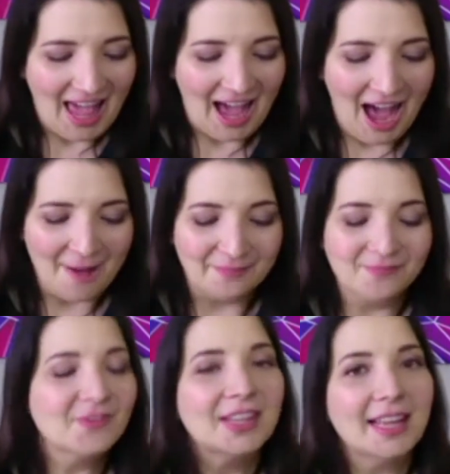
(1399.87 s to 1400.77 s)

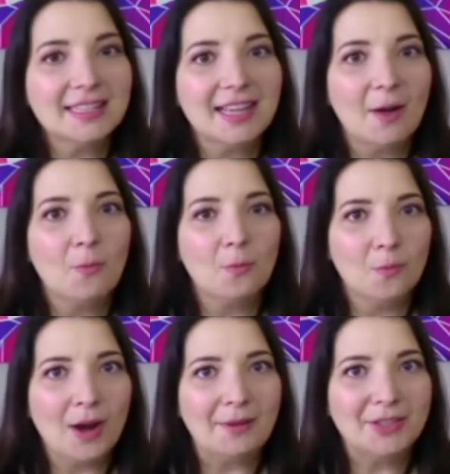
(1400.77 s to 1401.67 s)
Um, so that's
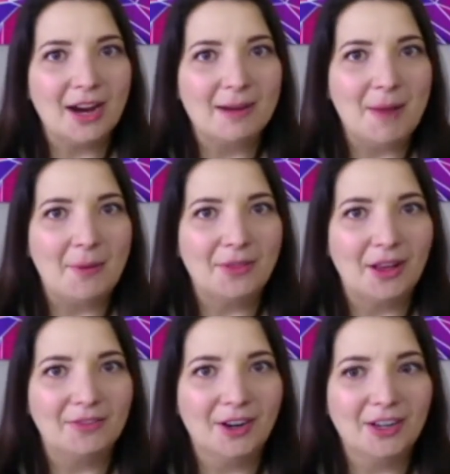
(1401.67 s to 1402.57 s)
what I was talking about with
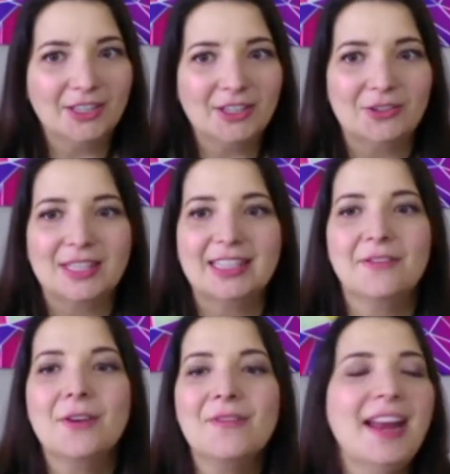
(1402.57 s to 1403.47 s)
all of our excuses.
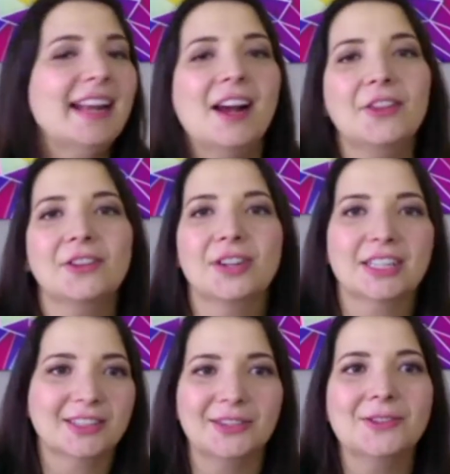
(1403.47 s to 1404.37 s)
If you have any other
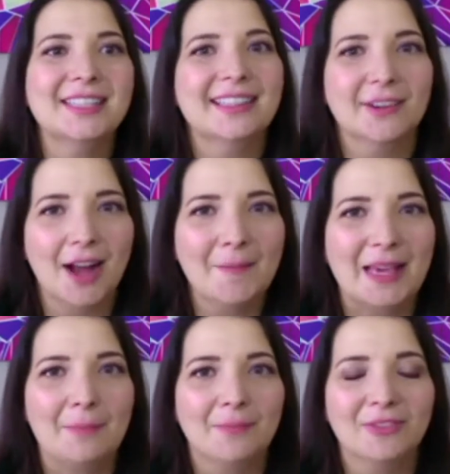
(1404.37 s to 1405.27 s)
excuses that are
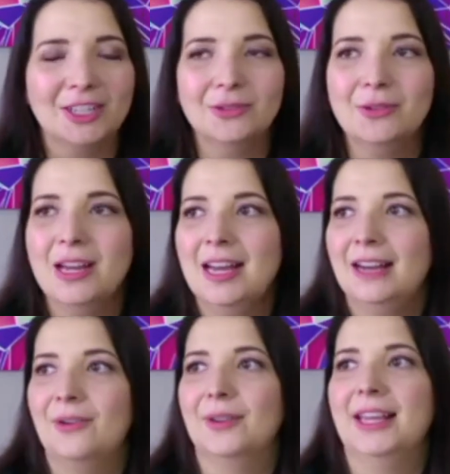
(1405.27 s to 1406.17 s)
coming up for you,
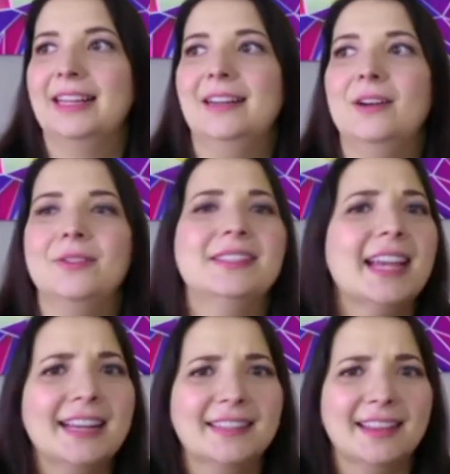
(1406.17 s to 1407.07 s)
or like, oh,
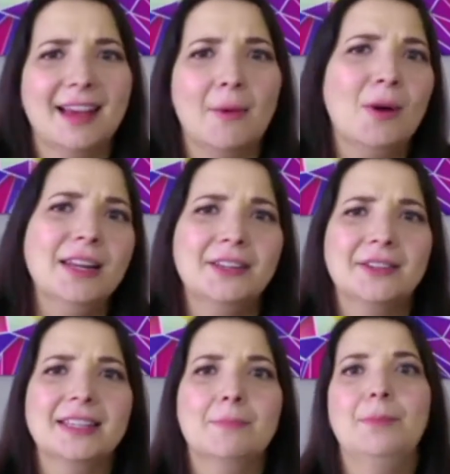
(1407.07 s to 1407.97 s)
Sage, I, I want to do
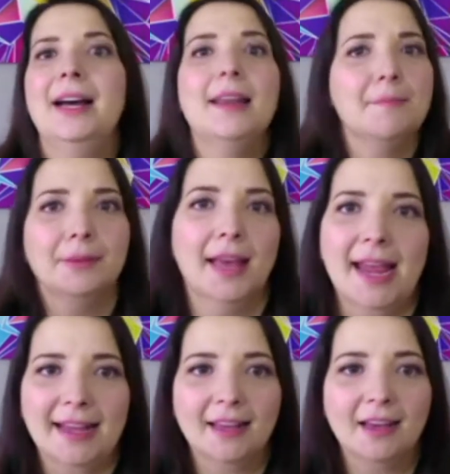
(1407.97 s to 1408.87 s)
this, but
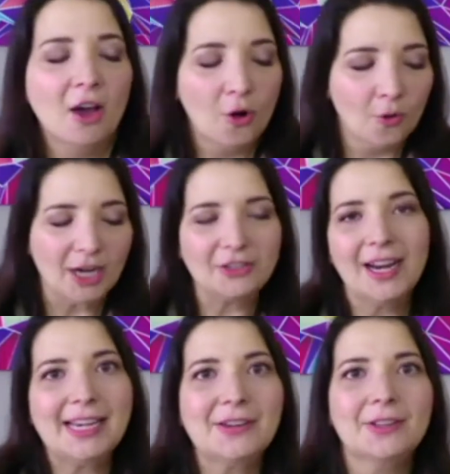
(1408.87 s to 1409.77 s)
blank, or I
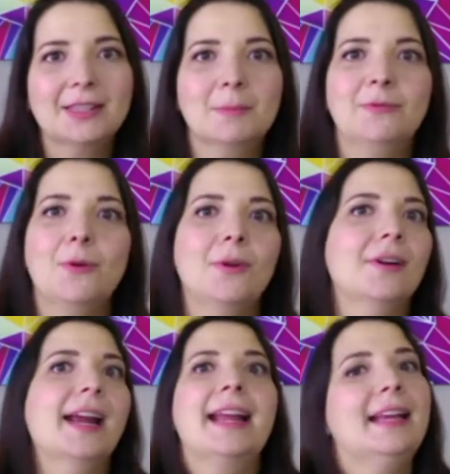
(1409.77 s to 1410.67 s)
tried to do this
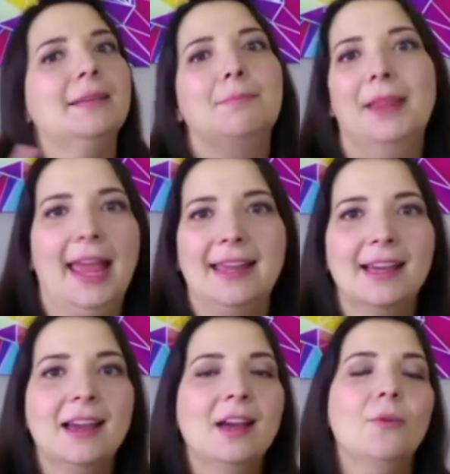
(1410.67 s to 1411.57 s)
before and blank,
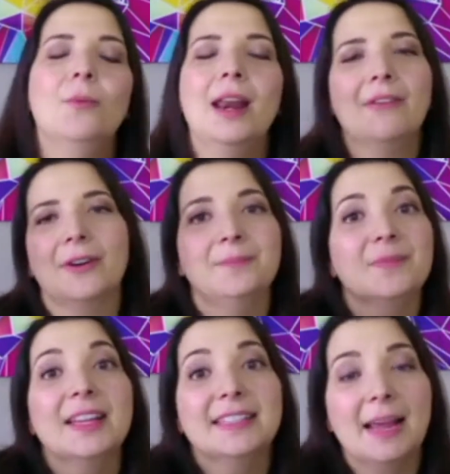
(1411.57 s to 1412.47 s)
whatever
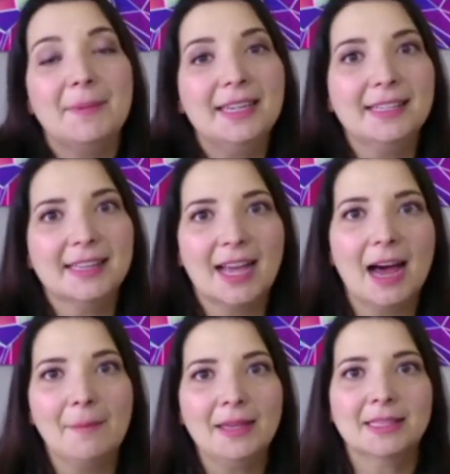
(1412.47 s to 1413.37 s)
type it into the
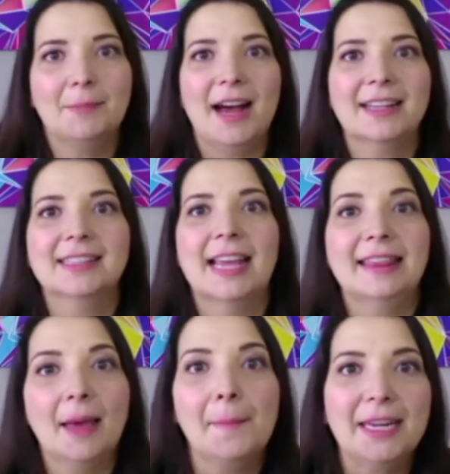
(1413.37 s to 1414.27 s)
comments box and
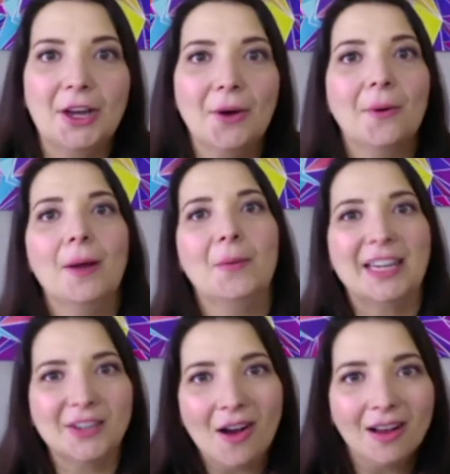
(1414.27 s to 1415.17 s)
let me know. And we
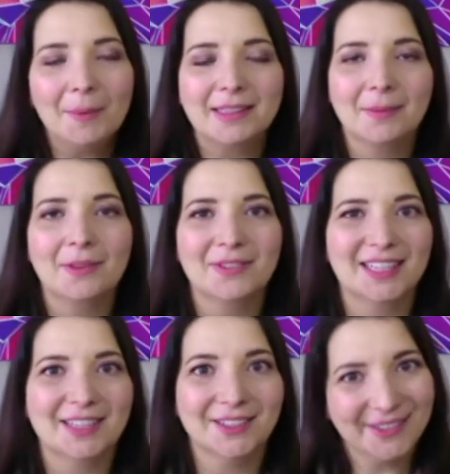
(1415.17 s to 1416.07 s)
can talk about some of those
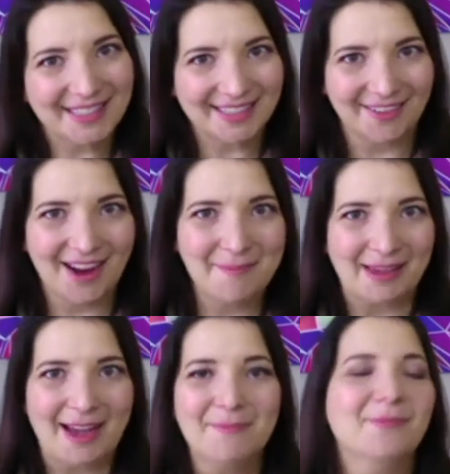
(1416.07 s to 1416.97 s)
excuses that are
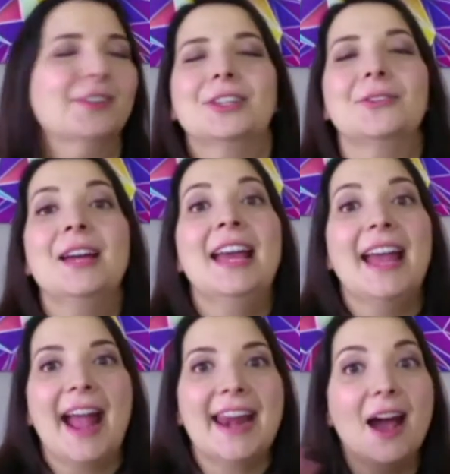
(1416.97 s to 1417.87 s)
coming up for you
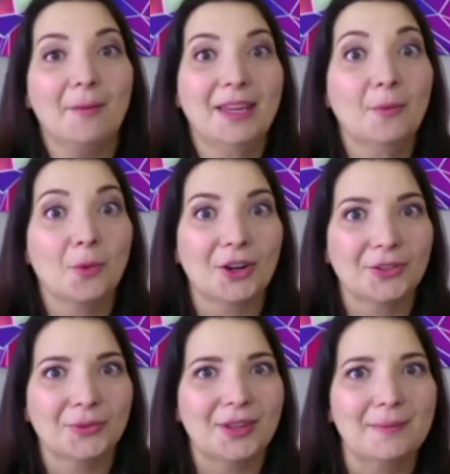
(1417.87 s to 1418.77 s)
and how we can work
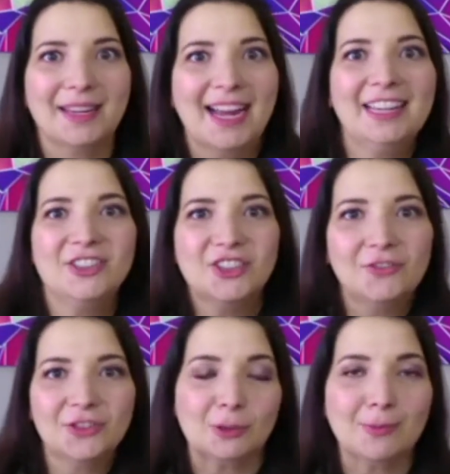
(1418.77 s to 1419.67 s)
through them and kind of
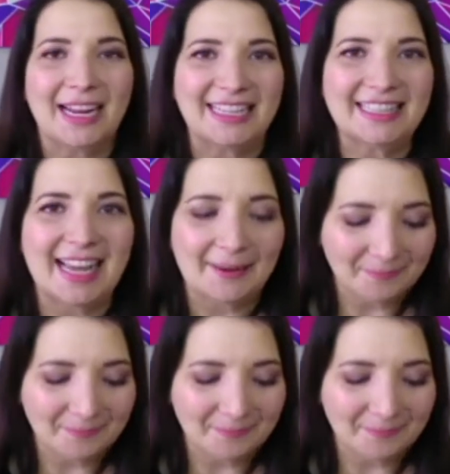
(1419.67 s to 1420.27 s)
shift your mindset.